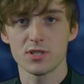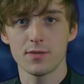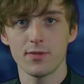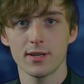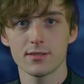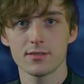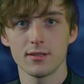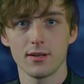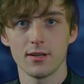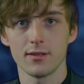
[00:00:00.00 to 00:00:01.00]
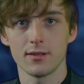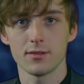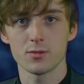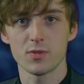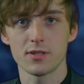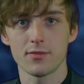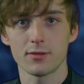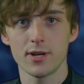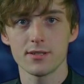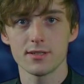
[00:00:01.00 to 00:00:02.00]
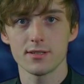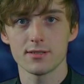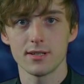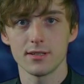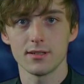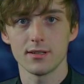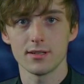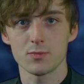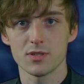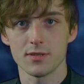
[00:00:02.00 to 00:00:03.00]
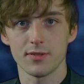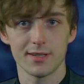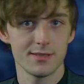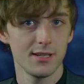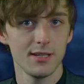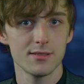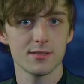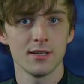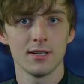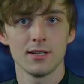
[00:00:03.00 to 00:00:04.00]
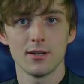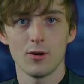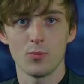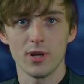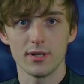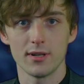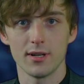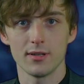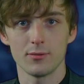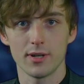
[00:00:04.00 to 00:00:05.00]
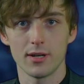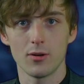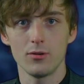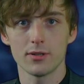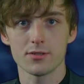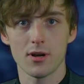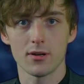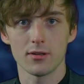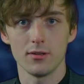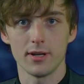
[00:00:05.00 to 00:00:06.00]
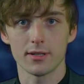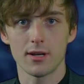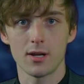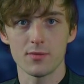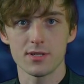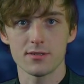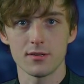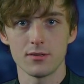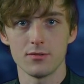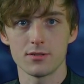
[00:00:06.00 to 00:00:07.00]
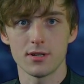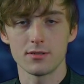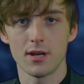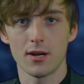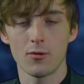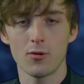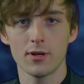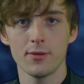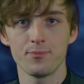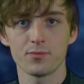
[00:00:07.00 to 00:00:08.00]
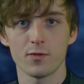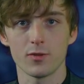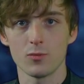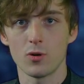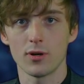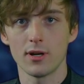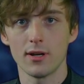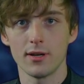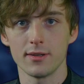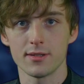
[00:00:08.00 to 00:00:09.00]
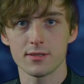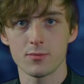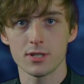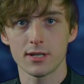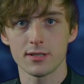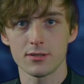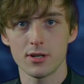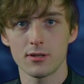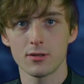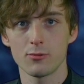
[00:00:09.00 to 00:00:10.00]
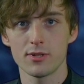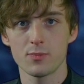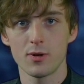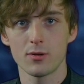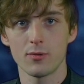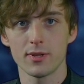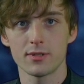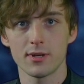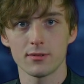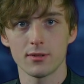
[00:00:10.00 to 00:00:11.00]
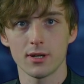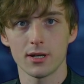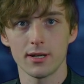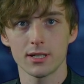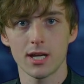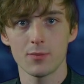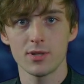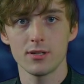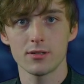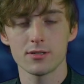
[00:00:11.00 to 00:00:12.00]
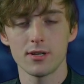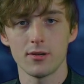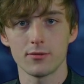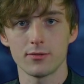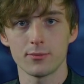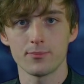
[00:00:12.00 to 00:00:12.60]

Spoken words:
read more of the specific races and specific seats open in Olga's article at commonsnews.org. For more on the subject in general, we spoke with Town Clerk Annette Cappy herself.